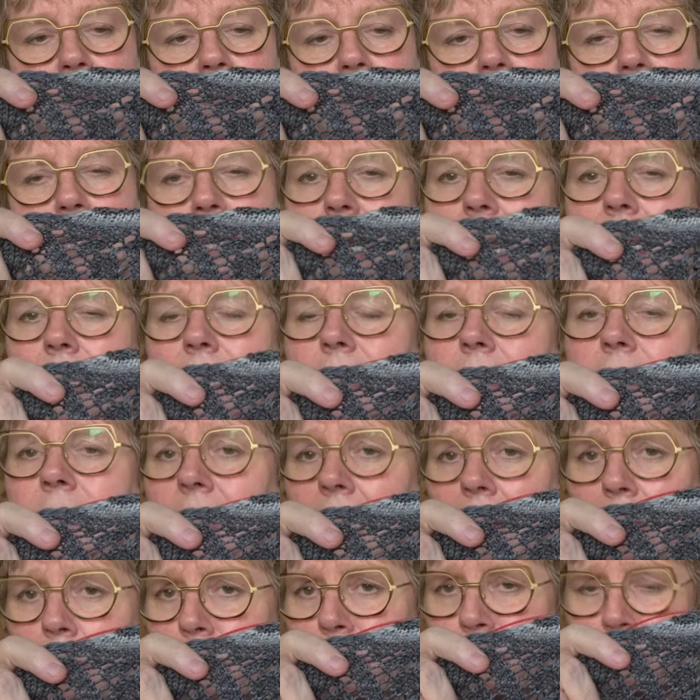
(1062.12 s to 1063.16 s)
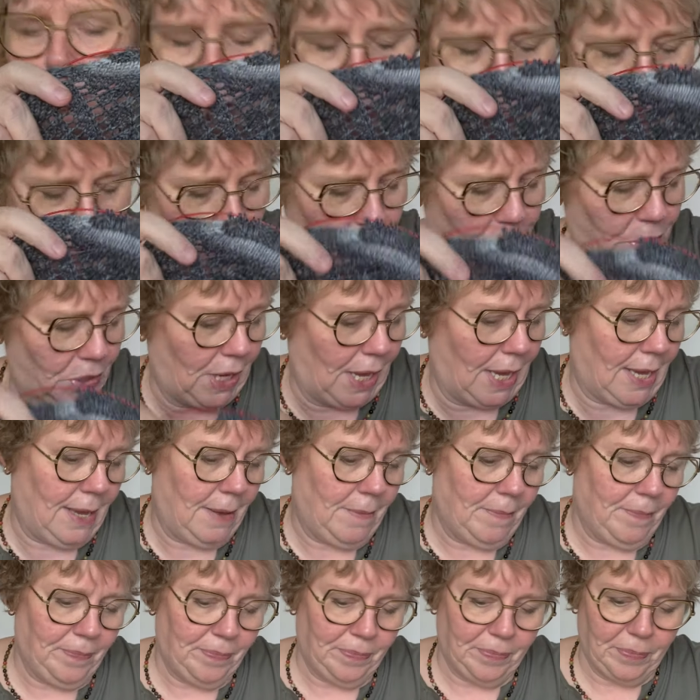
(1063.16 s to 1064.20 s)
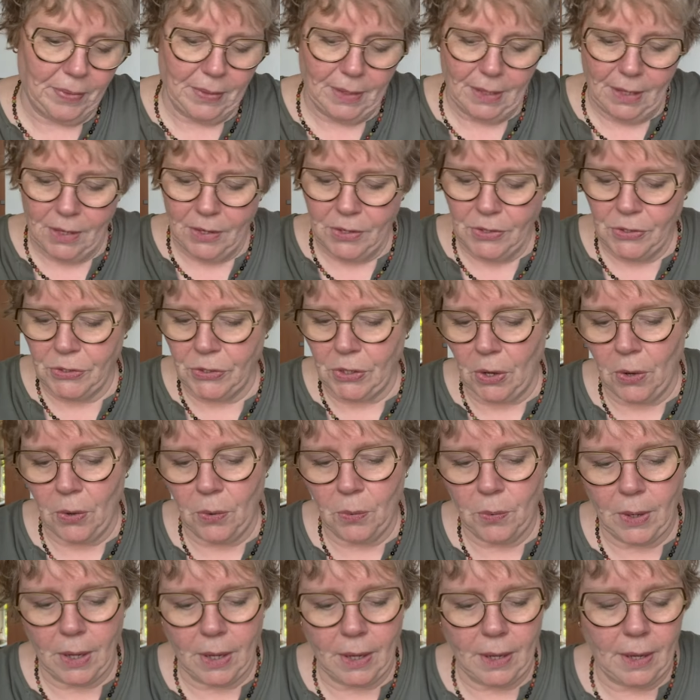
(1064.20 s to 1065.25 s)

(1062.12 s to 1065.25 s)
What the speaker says: knit itself, so to say. So